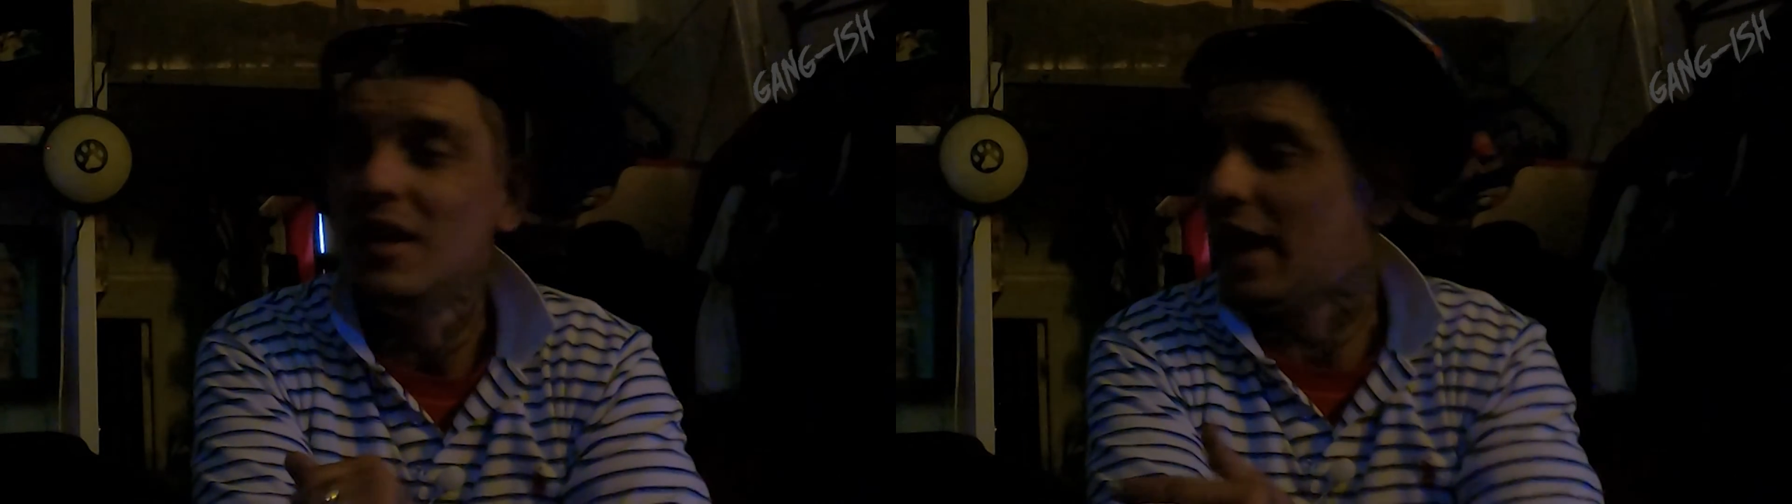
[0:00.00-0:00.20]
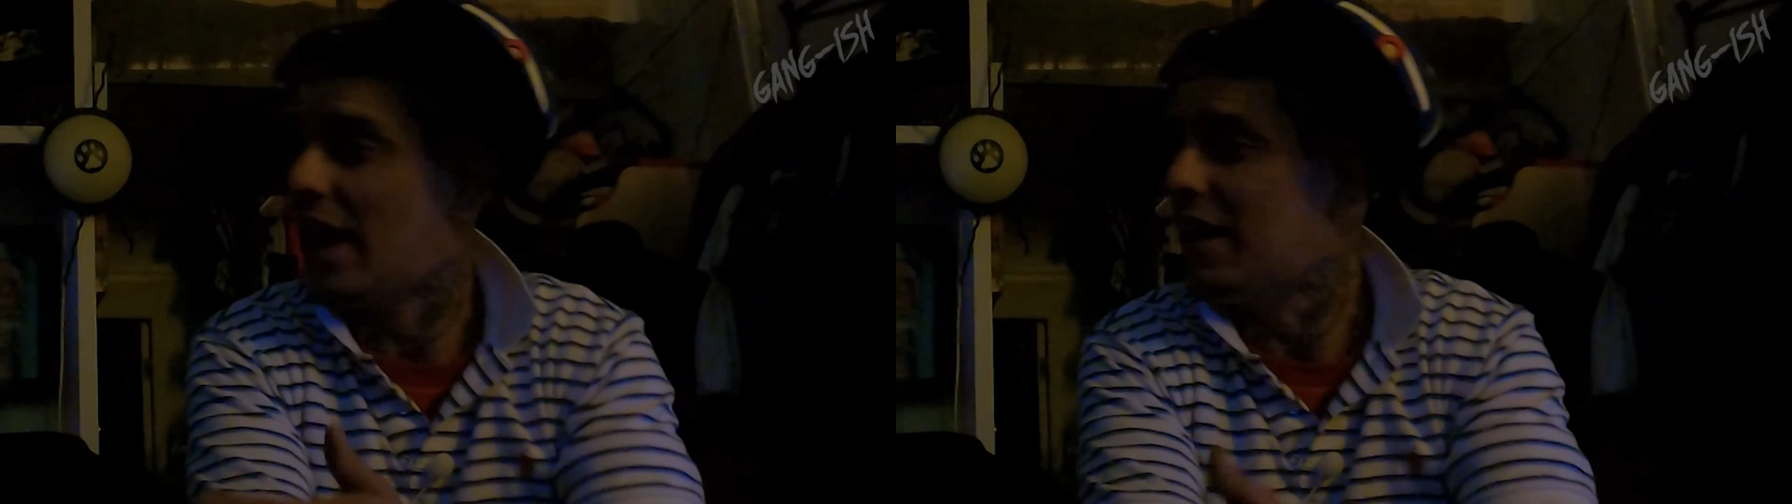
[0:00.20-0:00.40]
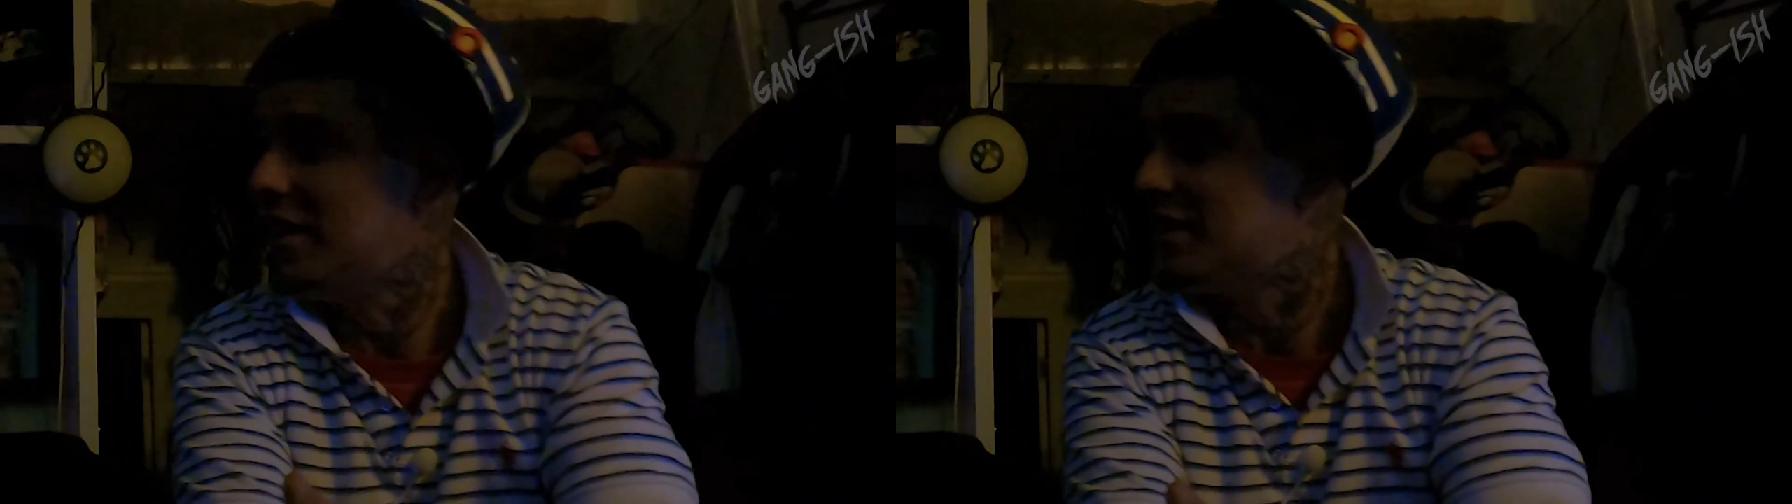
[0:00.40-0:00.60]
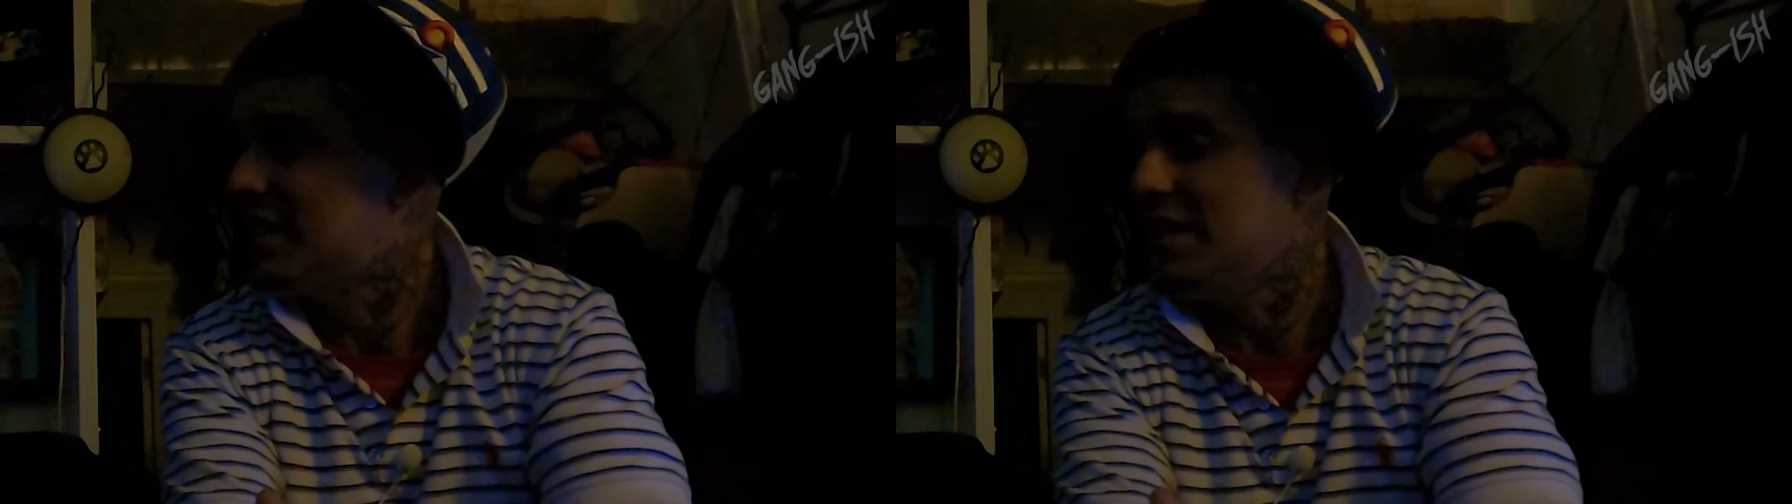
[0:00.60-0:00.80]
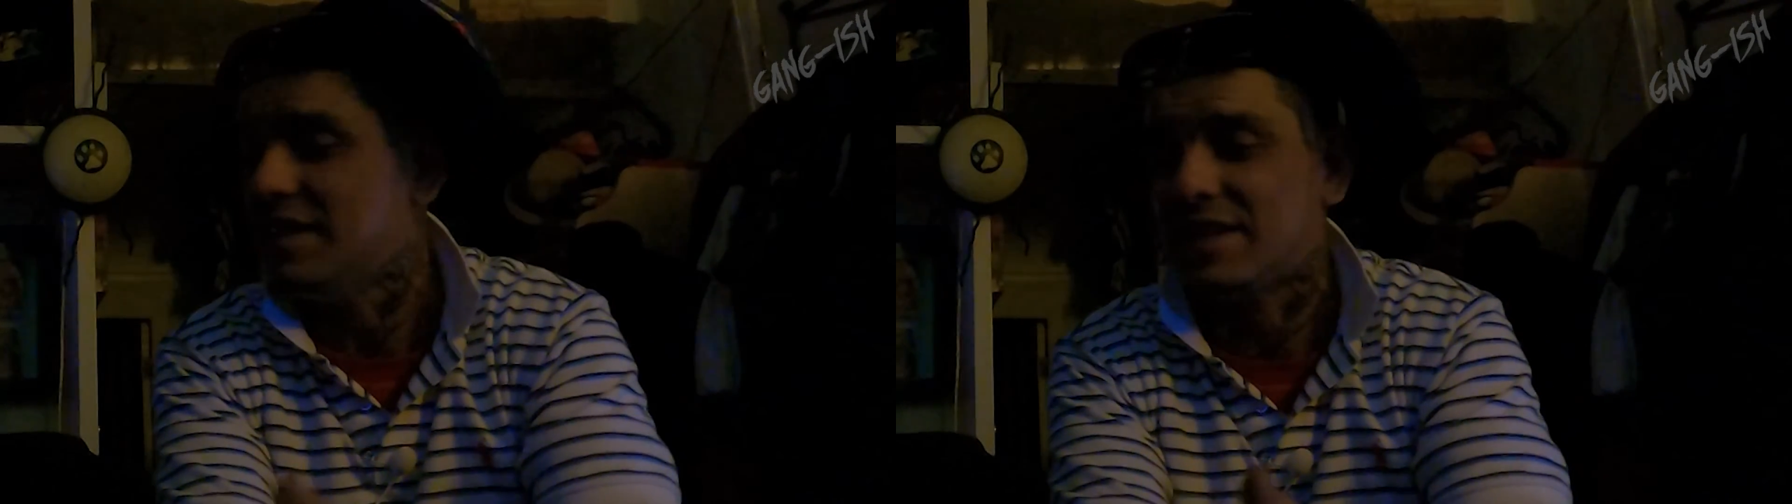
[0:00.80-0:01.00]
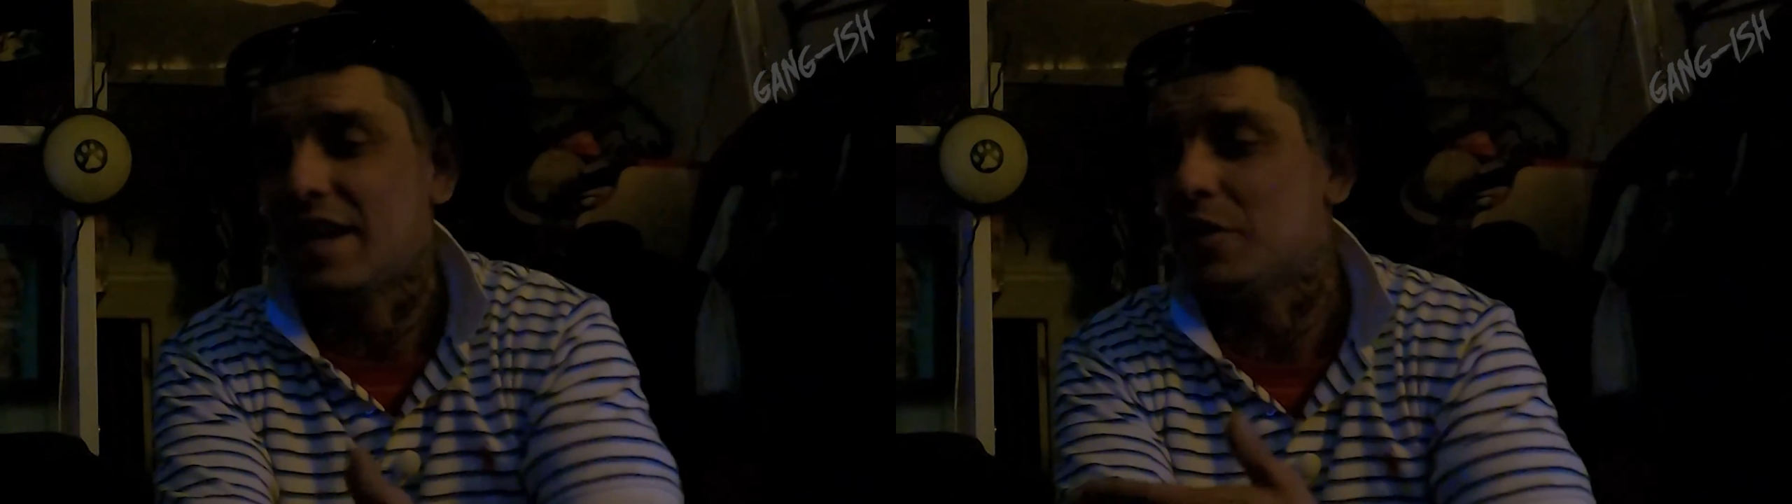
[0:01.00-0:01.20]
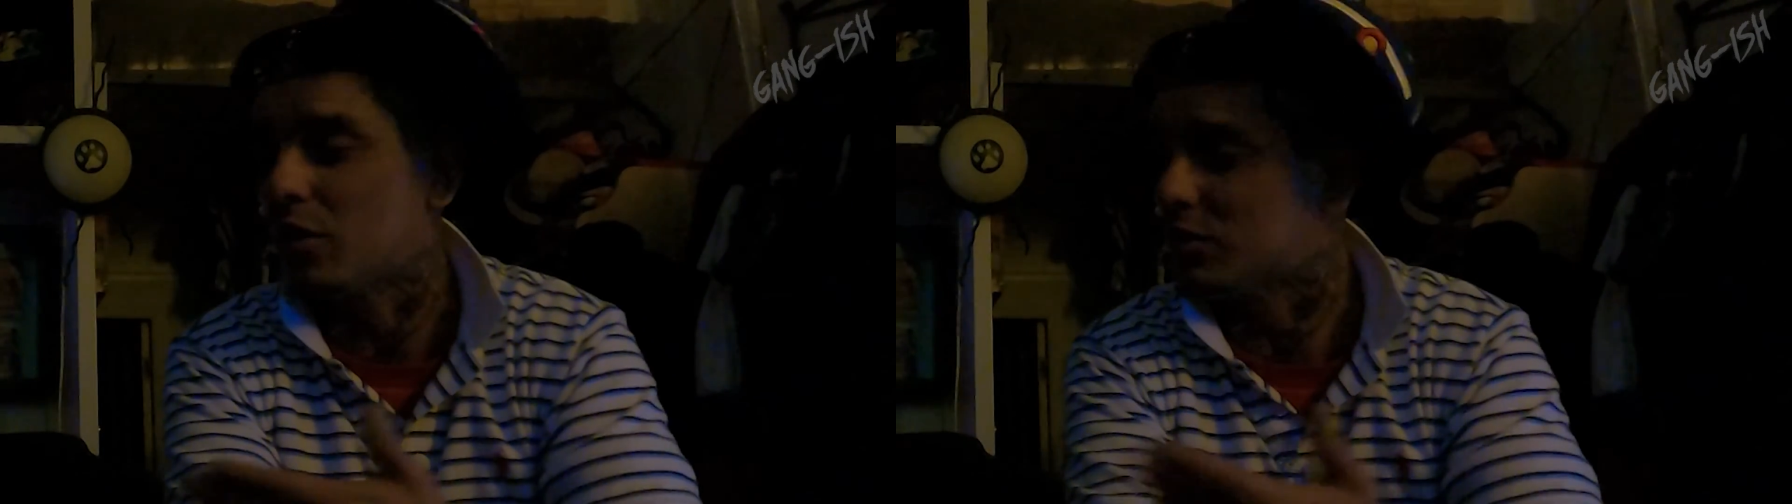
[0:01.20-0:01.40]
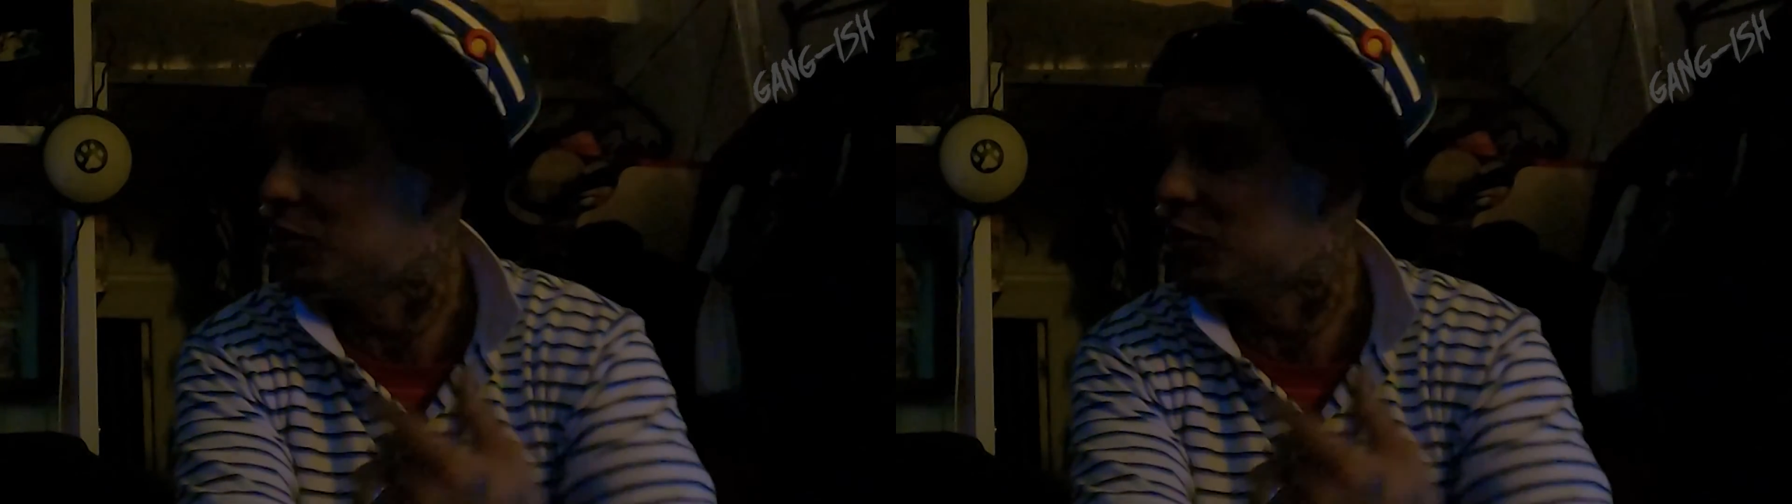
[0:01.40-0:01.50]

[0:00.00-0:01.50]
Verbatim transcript: Like I couldn't see these 10 year olds